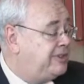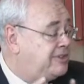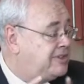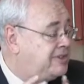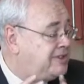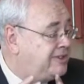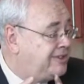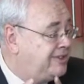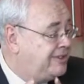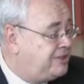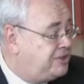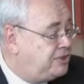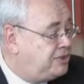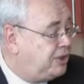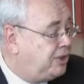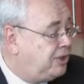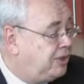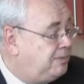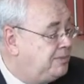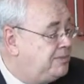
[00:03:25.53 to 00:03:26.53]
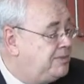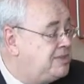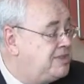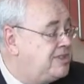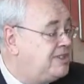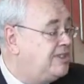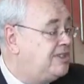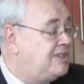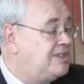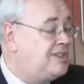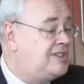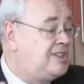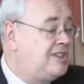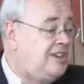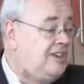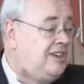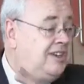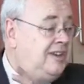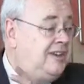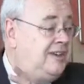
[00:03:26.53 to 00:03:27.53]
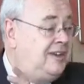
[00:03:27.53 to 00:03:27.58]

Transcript: it's jobs, it's